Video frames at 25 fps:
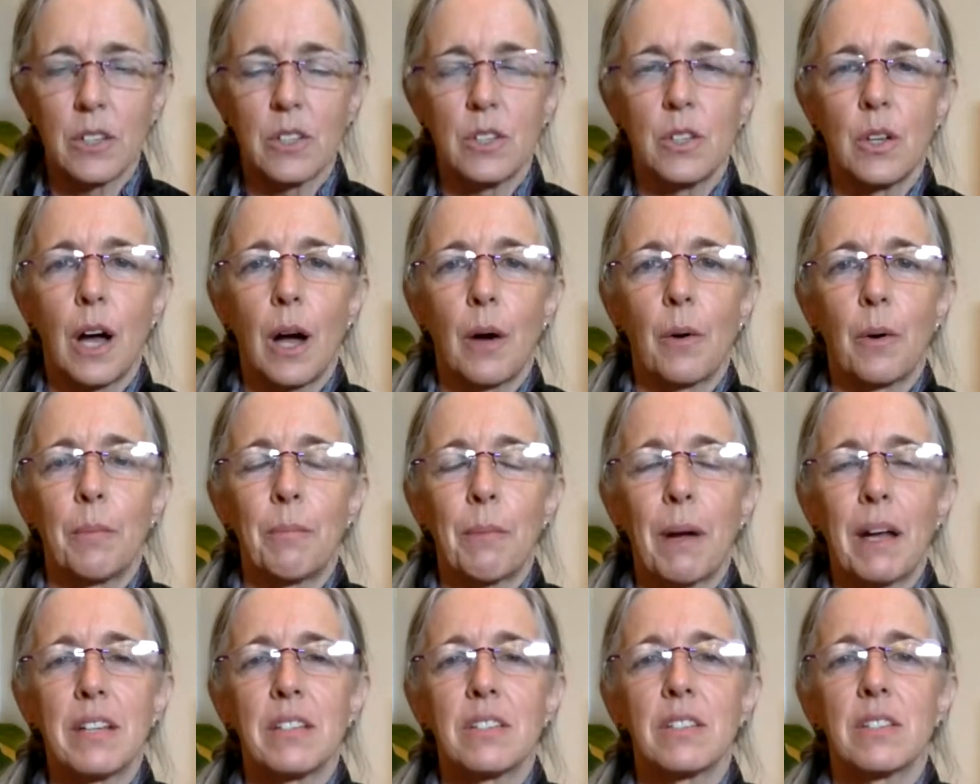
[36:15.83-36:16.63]
I would
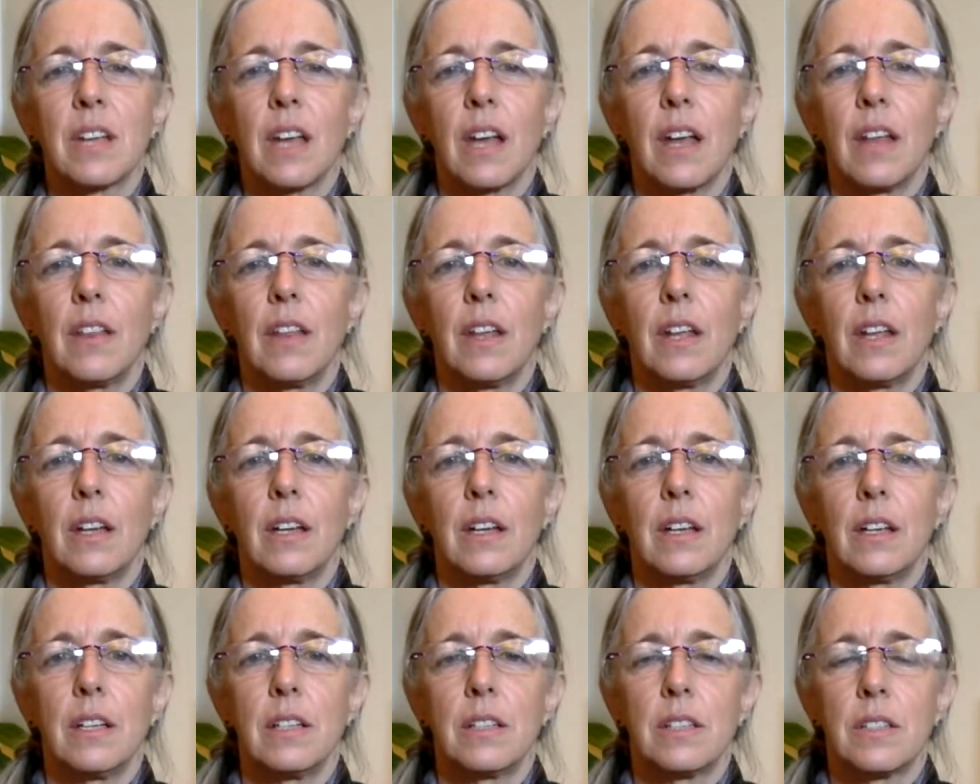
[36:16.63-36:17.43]
might say that
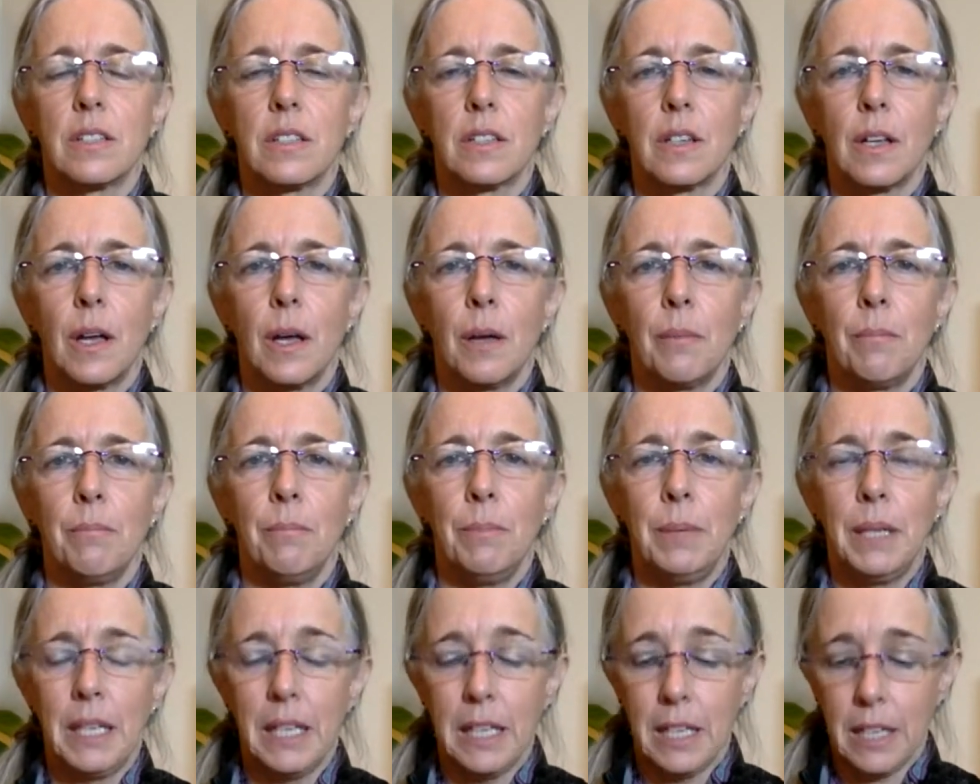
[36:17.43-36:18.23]
it's a
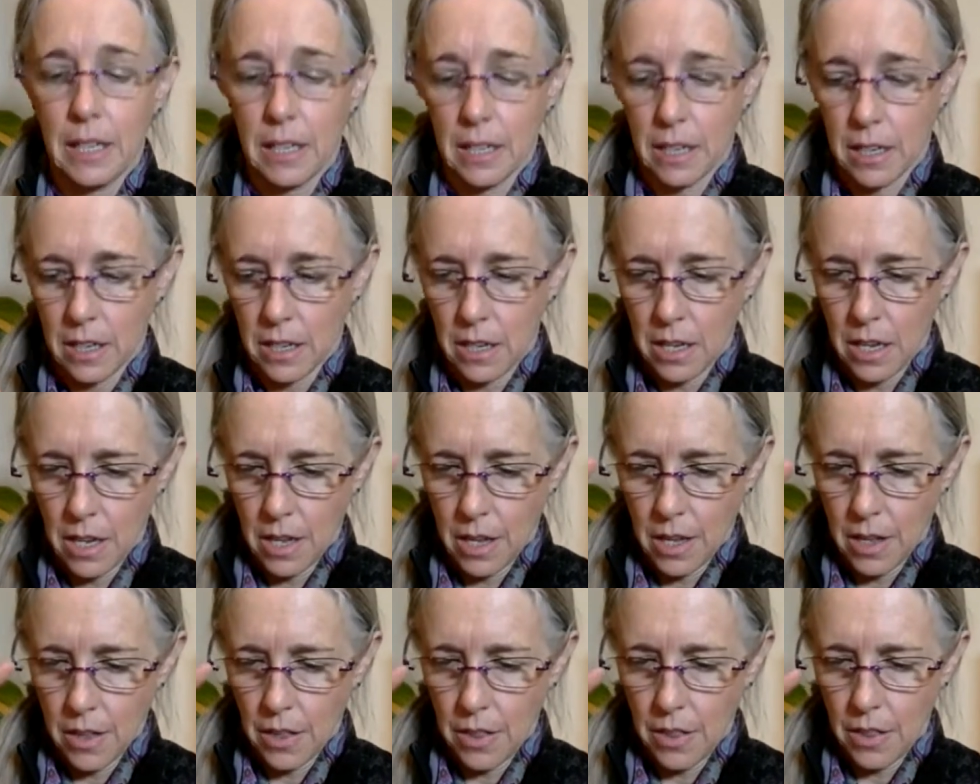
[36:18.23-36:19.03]
being
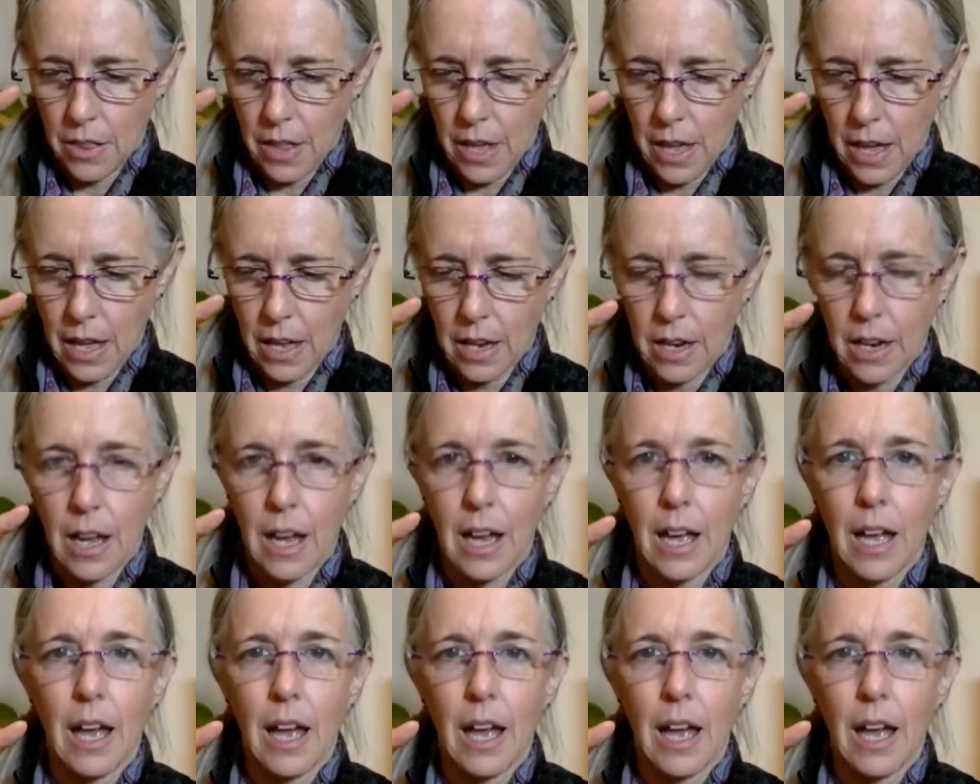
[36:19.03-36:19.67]
that